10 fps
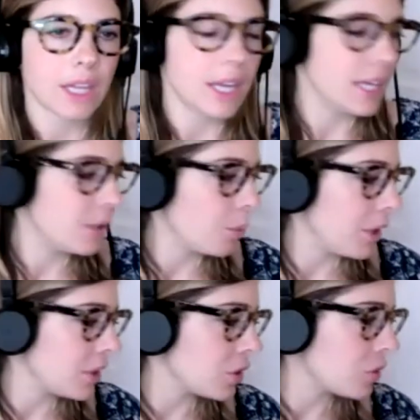And
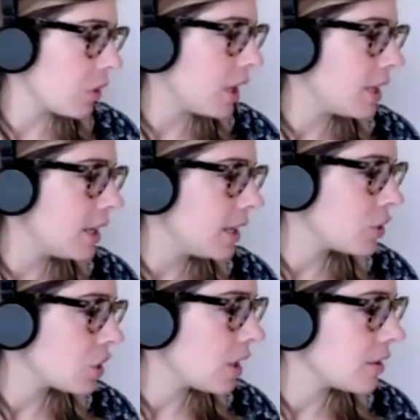when you're ready,
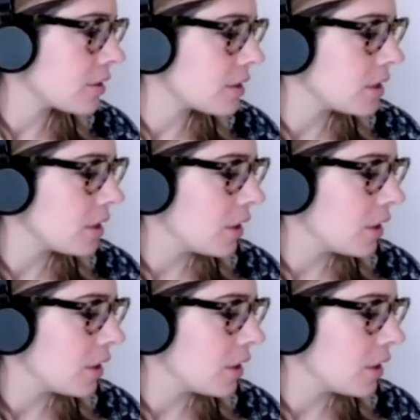just